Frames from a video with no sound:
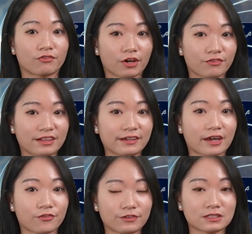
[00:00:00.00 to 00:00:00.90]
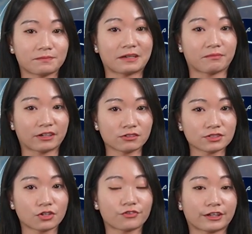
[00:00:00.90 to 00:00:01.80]
rivaling efforts by
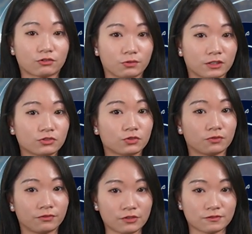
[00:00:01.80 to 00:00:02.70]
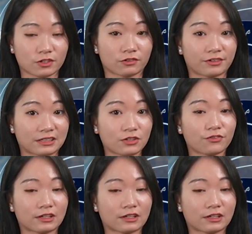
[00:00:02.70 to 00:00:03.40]
Microsoft and Google to weave generative